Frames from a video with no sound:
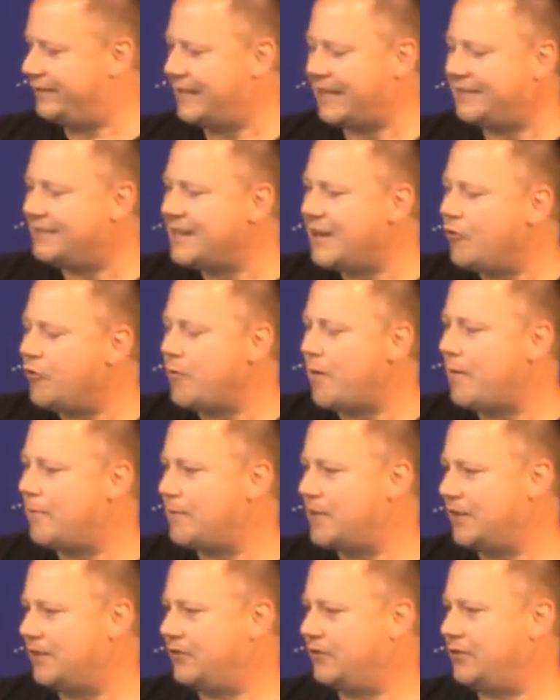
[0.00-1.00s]
That's not what my
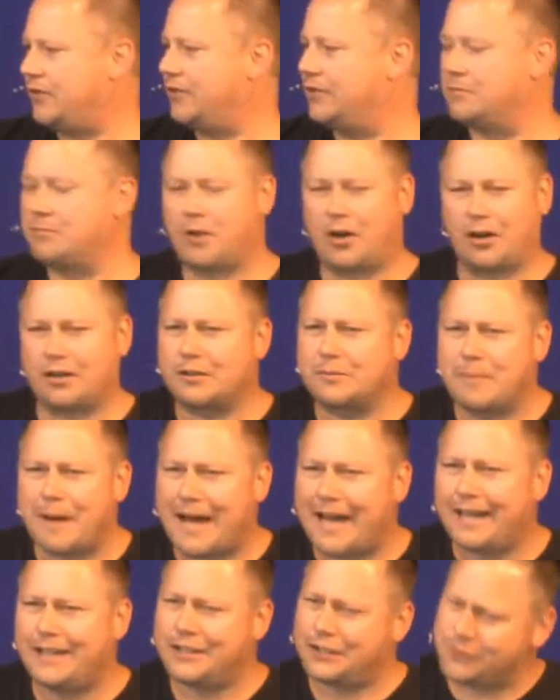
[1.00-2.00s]
ministry is marked
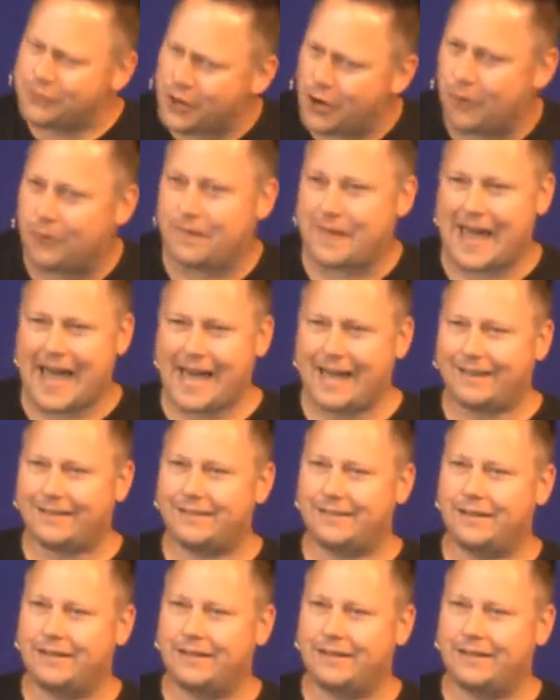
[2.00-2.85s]
by, and you know that.